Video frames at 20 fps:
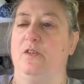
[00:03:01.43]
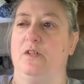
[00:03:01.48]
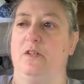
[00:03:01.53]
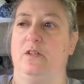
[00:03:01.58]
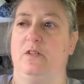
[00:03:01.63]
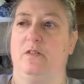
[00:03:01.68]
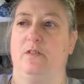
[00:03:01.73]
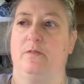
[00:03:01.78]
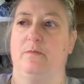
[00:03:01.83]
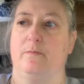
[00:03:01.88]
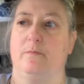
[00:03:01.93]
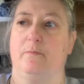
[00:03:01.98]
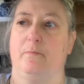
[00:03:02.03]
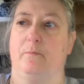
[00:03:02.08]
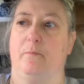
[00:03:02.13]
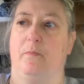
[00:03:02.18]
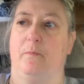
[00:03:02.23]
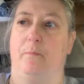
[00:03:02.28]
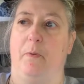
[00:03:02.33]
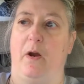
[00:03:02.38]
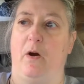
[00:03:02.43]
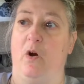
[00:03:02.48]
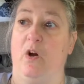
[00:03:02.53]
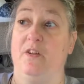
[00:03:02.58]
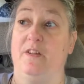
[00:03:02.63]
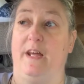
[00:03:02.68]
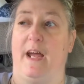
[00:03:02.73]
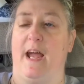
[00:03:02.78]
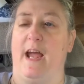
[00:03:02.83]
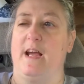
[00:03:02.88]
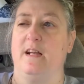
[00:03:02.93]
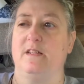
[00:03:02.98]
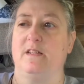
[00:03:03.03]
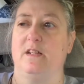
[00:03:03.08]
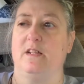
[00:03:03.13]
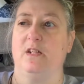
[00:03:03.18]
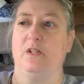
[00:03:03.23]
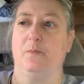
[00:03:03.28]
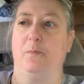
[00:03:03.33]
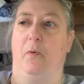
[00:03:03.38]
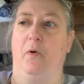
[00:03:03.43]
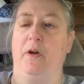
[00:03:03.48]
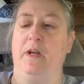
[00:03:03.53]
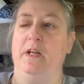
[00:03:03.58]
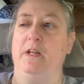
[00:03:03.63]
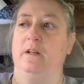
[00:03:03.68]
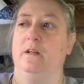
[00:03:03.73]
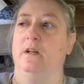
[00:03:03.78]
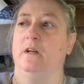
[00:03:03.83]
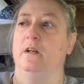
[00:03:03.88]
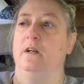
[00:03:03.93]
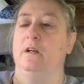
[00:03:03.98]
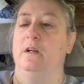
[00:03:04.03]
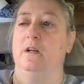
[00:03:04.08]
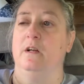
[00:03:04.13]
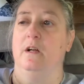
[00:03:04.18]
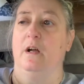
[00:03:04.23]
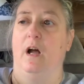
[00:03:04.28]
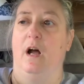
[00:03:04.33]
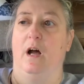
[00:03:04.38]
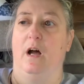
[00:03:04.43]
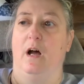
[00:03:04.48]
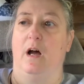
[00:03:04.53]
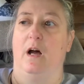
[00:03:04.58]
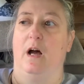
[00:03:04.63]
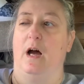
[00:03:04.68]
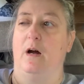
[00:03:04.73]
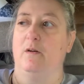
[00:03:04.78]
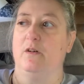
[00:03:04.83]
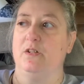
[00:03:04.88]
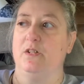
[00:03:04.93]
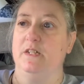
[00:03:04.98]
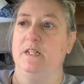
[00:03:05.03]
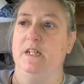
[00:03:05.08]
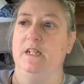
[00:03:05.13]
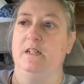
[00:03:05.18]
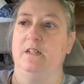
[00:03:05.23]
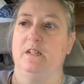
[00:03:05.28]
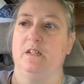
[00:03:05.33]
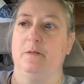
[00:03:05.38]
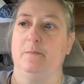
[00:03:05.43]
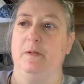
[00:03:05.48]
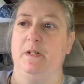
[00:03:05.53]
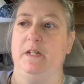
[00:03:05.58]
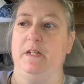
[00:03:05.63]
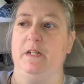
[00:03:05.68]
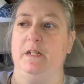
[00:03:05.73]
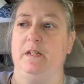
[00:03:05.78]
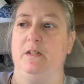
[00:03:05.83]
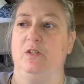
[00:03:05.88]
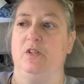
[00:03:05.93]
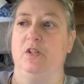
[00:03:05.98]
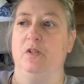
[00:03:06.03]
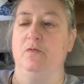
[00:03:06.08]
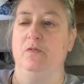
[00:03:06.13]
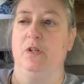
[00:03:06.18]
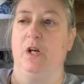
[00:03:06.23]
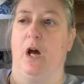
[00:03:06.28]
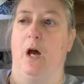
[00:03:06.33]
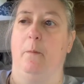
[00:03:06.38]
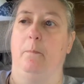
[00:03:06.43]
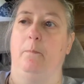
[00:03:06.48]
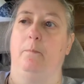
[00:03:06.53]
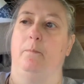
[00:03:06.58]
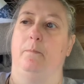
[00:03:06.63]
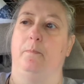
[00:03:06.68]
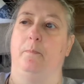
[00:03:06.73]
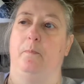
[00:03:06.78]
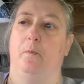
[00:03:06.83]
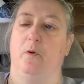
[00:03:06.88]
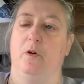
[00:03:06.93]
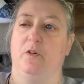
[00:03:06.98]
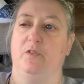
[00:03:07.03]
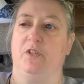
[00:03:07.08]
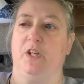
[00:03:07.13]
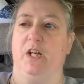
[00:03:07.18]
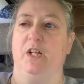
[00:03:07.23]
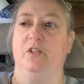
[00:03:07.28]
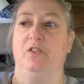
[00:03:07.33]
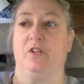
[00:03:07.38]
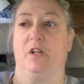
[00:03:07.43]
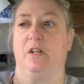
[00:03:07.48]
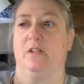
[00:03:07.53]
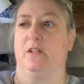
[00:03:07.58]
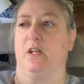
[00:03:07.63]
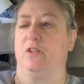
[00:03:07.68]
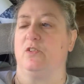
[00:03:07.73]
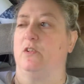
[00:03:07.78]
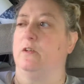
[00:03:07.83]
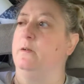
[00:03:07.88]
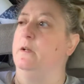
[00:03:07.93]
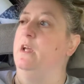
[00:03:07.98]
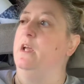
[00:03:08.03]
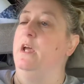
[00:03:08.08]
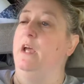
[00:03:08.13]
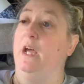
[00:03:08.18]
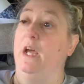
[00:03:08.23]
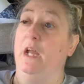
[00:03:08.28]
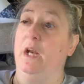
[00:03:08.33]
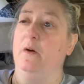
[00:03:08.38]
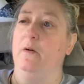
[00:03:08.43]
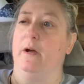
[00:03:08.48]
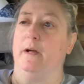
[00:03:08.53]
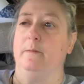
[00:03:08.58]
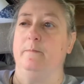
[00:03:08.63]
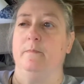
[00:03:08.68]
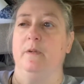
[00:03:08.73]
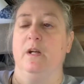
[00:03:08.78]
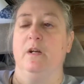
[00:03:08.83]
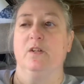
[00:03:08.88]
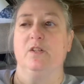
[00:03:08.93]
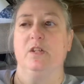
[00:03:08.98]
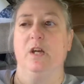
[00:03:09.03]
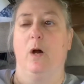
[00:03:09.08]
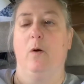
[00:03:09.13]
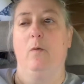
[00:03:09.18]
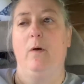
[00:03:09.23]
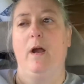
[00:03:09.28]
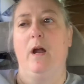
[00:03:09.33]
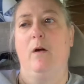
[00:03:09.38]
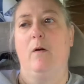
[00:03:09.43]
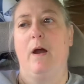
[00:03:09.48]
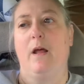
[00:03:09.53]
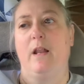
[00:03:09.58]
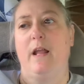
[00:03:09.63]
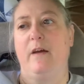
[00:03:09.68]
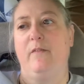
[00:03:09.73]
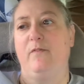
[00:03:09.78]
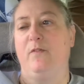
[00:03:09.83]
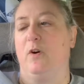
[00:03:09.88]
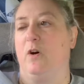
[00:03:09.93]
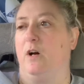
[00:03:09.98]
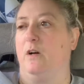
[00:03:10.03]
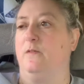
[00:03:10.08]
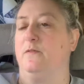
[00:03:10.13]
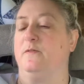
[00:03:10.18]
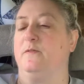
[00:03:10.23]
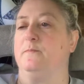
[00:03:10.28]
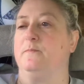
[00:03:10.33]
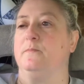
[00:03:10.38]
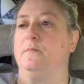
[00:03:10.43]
is better on gas at this point. Ours needs to be tuned up, oil change, etc. Anyway, so where I left off,